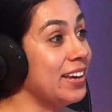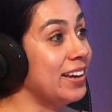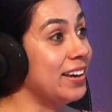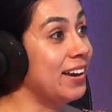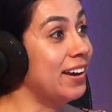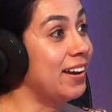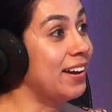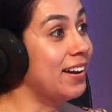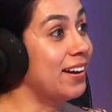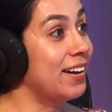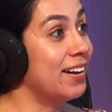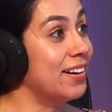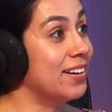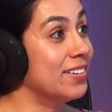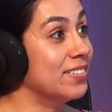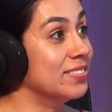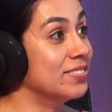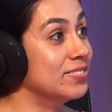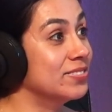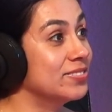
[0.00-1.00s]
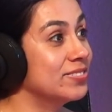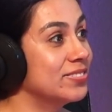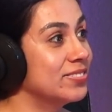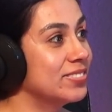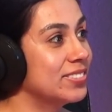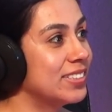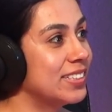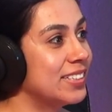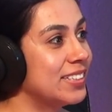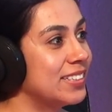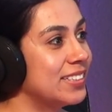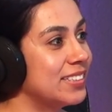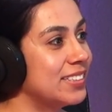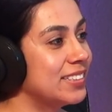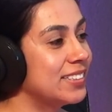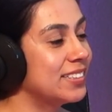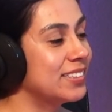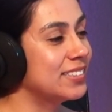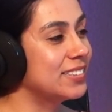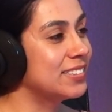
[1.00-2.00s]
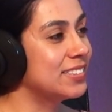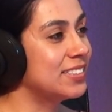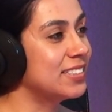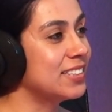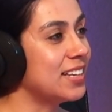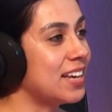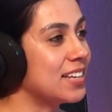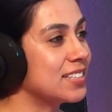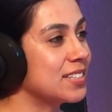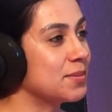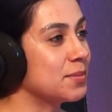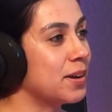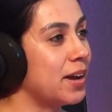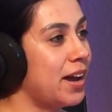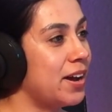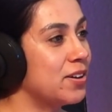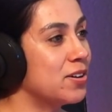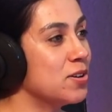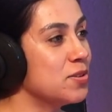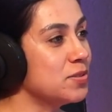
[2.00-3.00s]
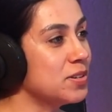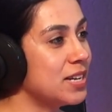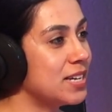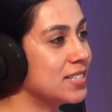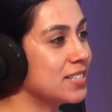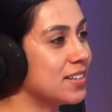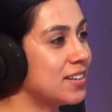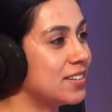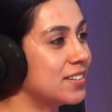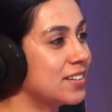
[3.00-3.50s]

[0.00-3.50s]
Damn. She's got some cajones yeah,